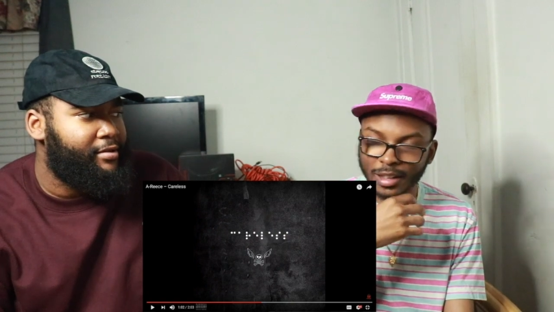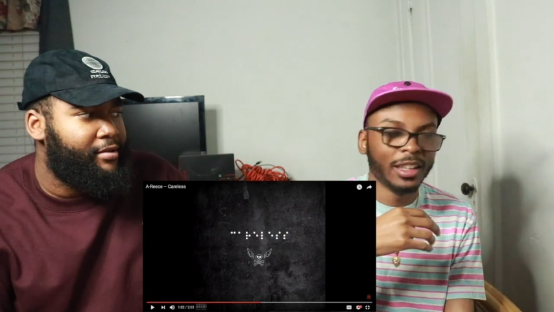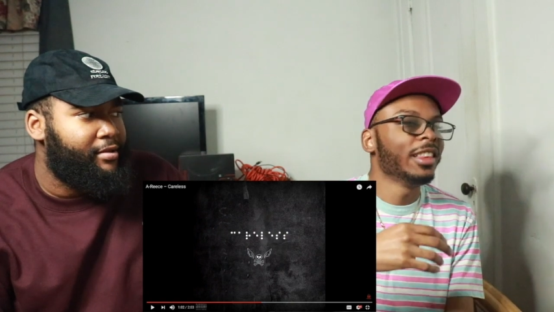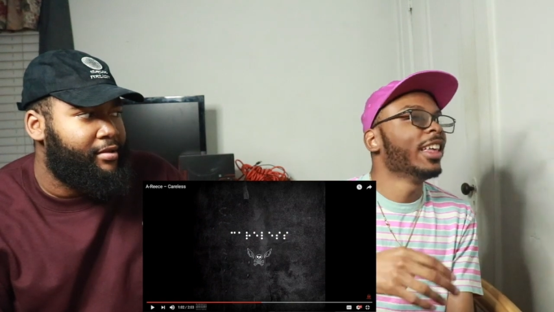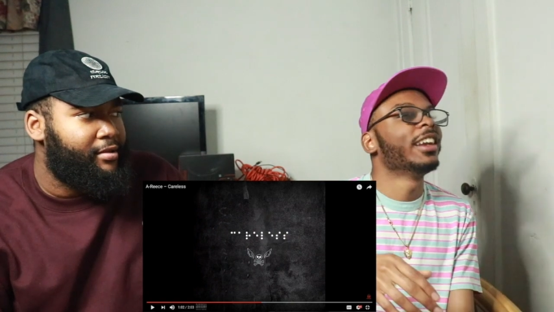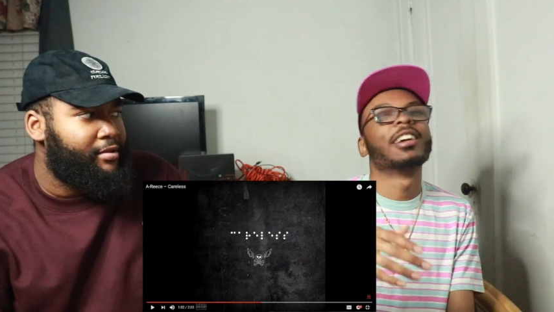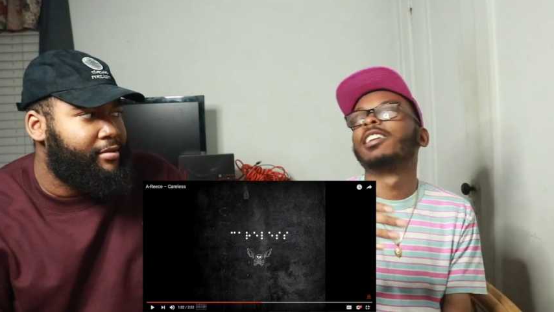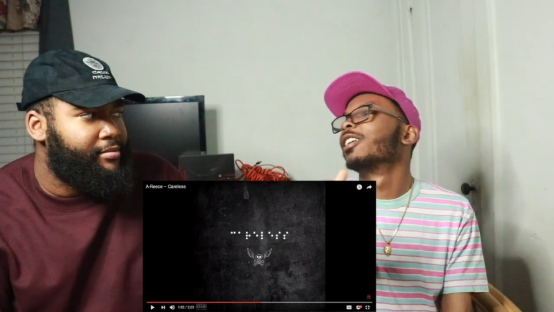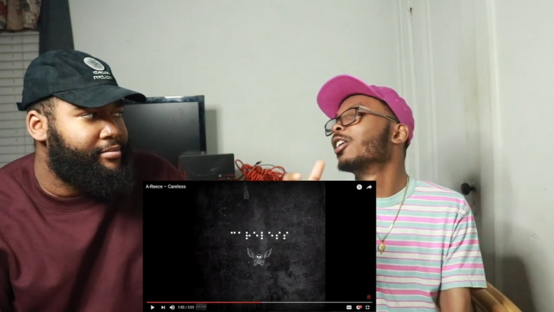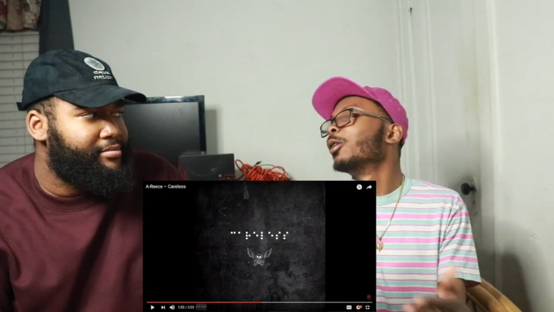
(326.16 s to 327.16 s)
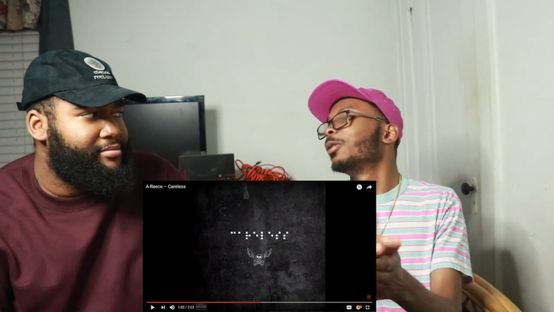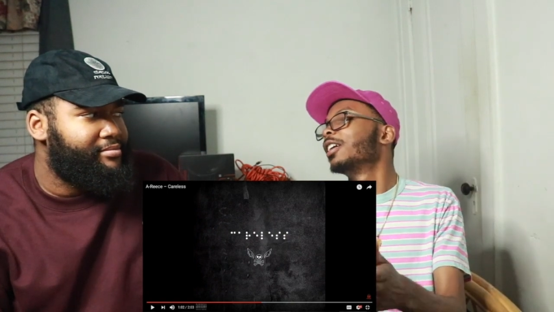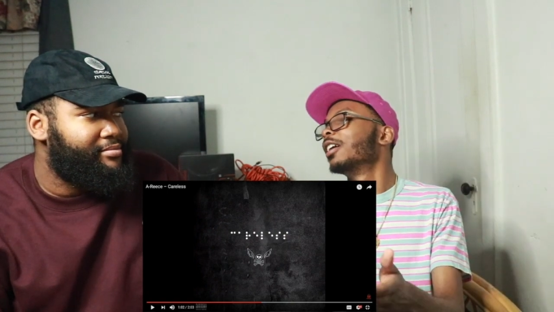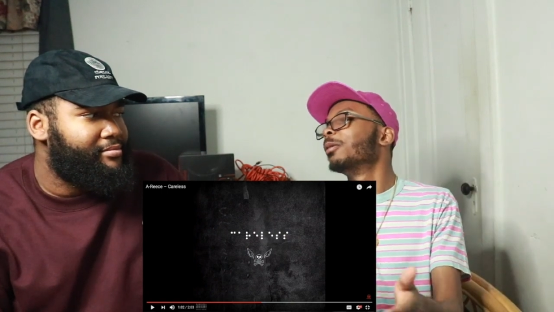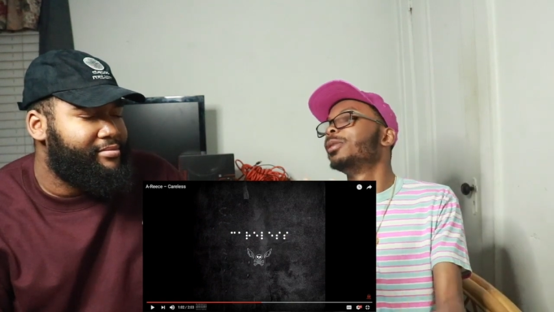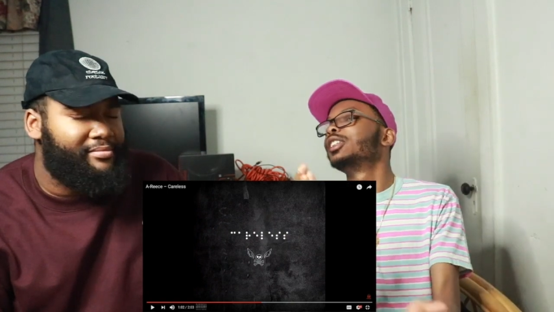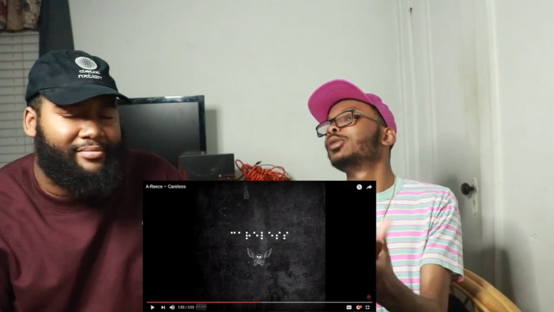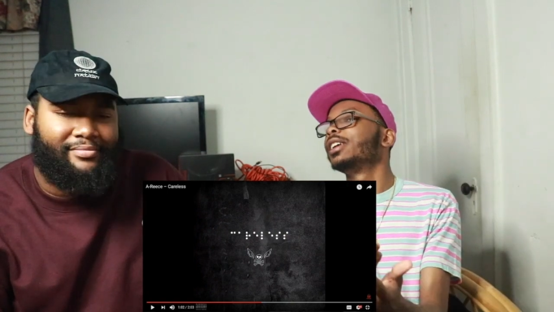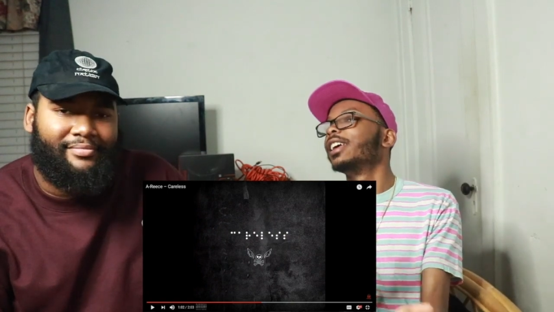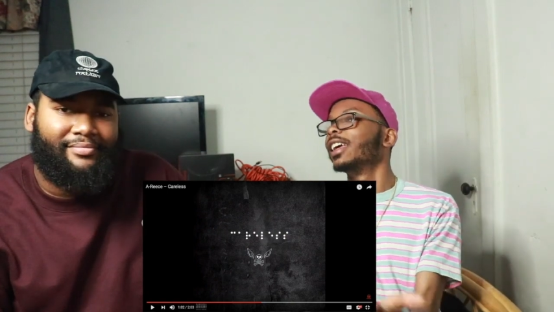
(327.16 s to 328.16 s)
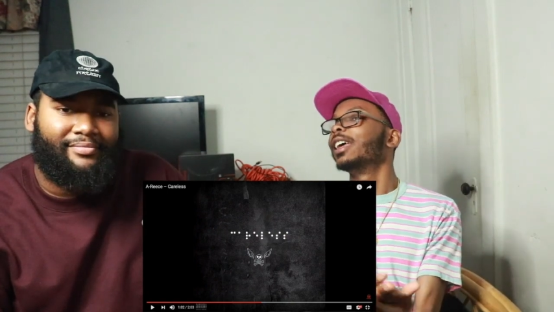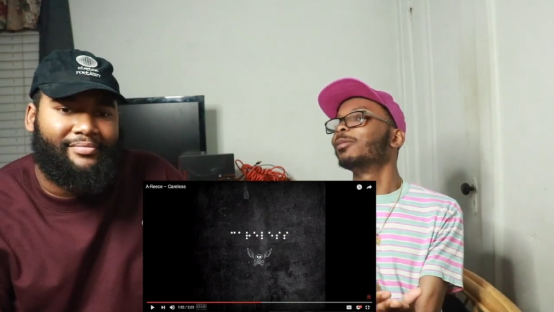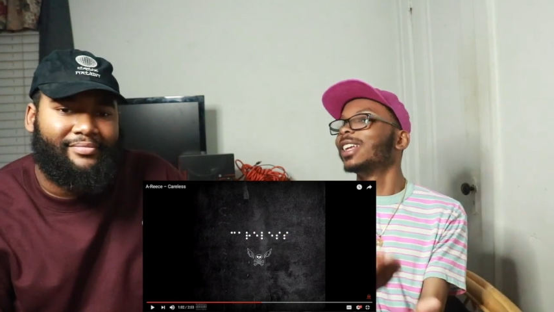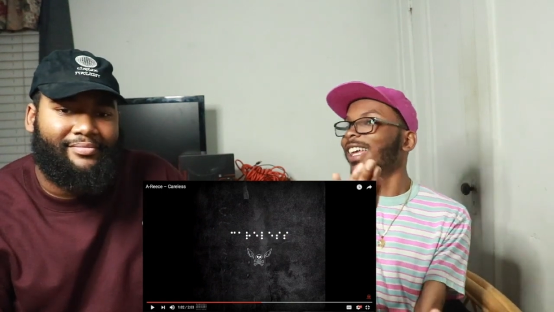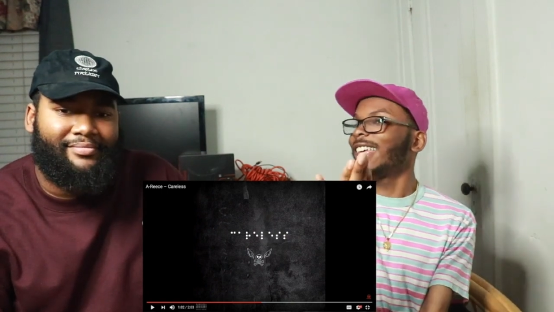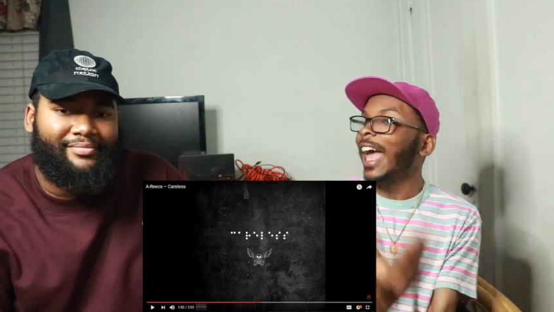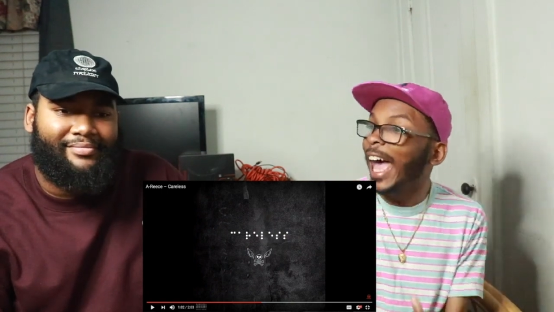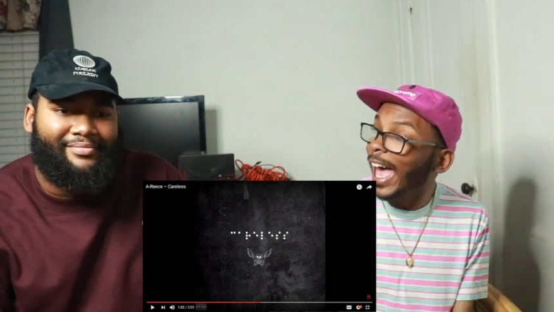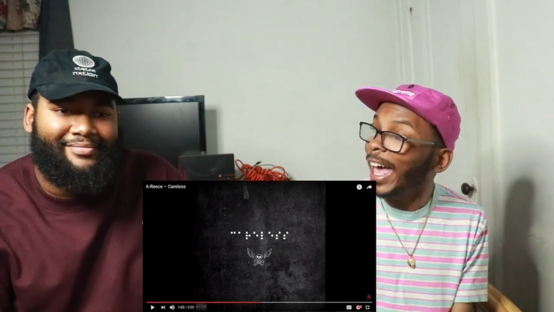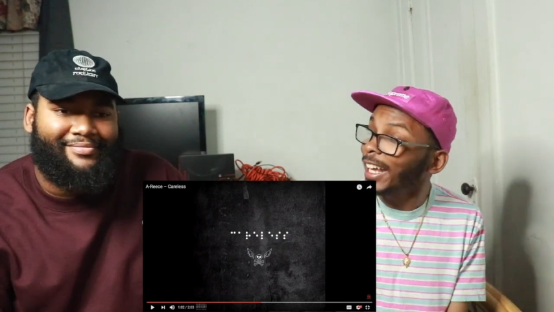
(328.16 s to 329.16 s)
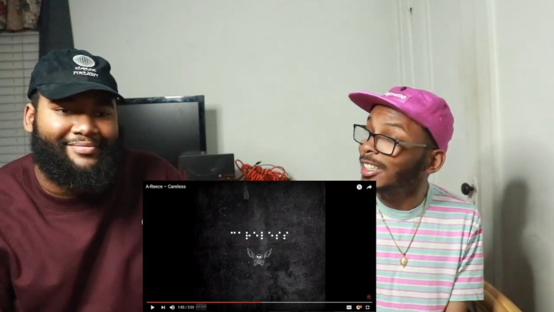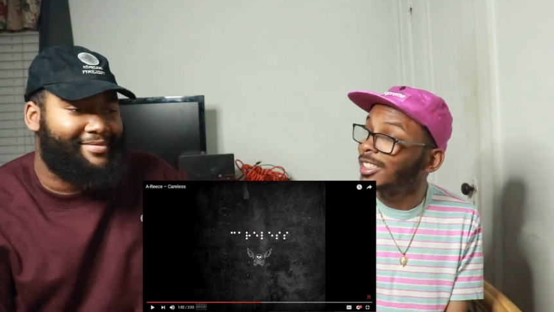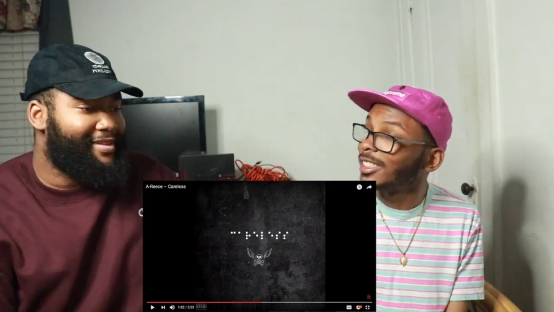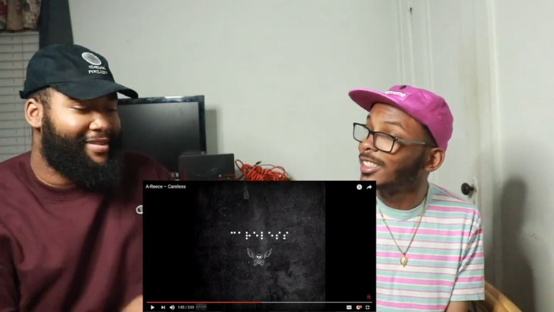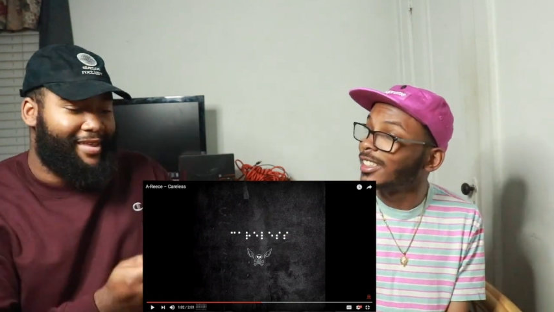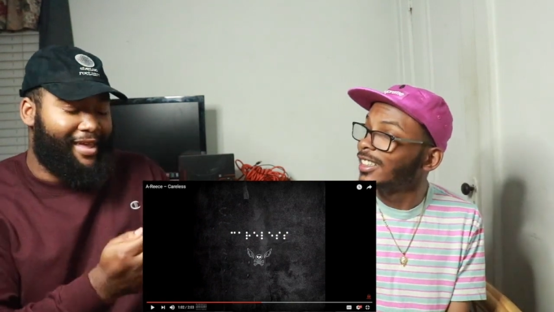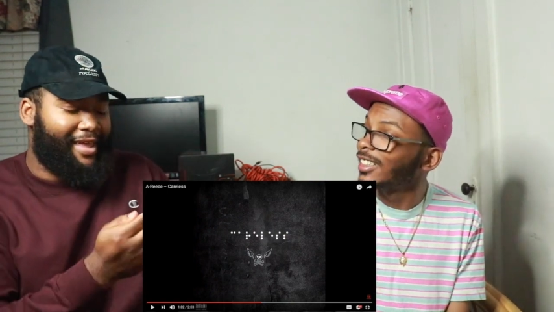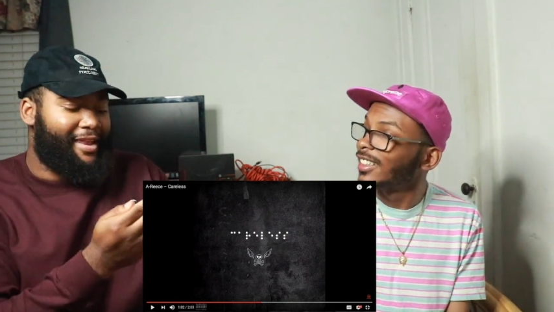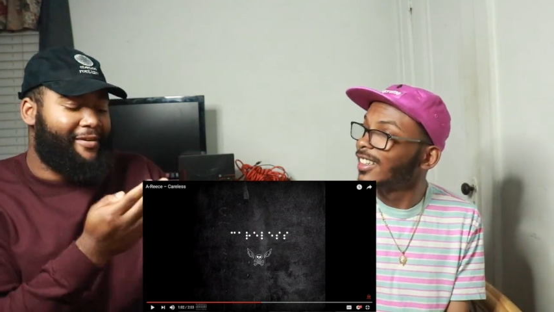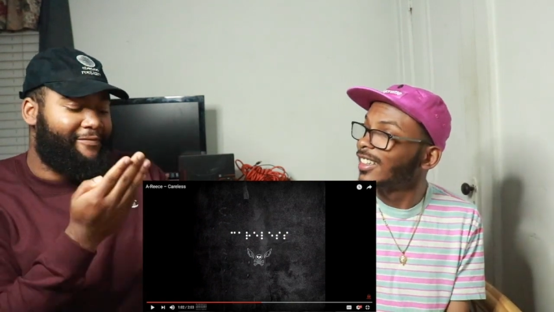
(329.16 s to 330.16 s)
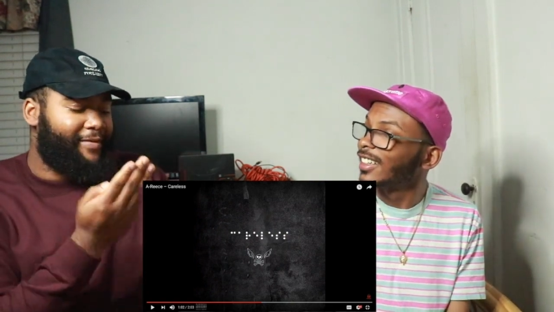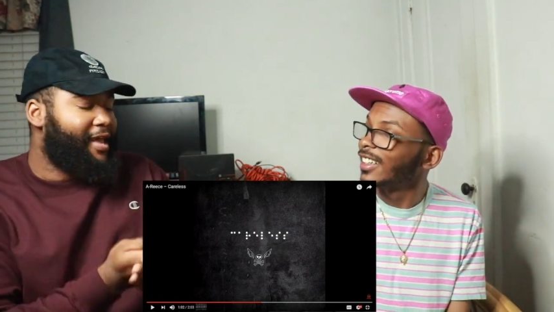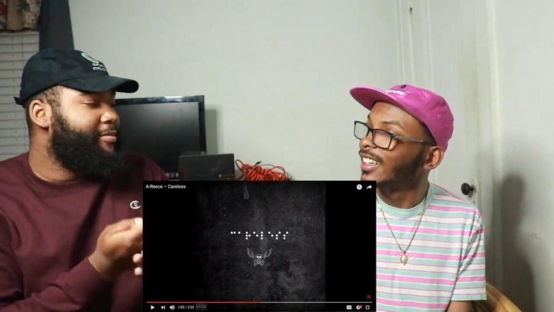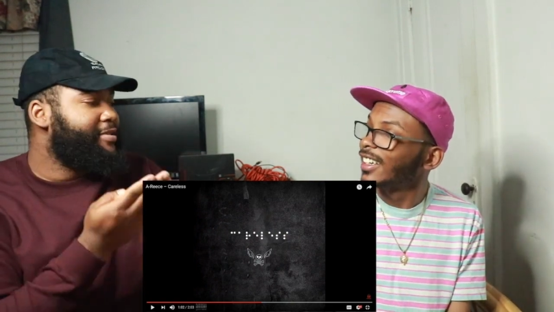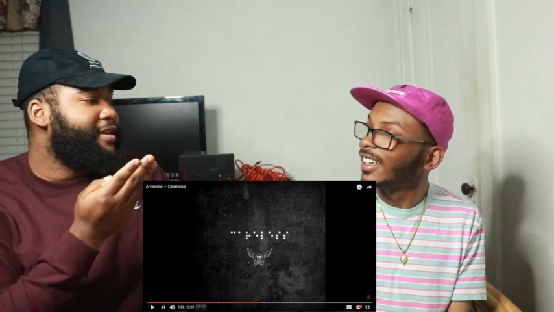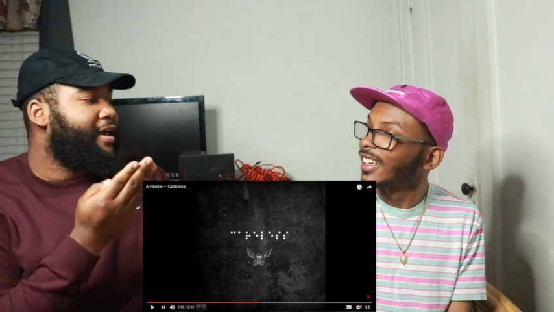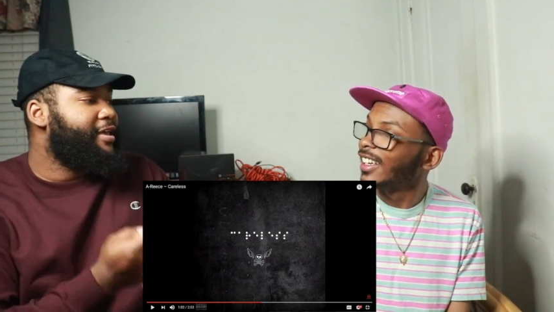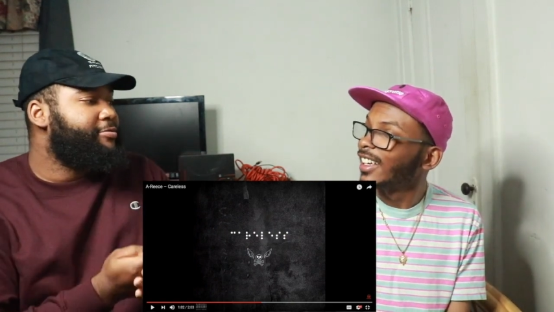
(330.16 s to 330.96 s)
Speaker 1: He let a girl come between him and the cash and the family that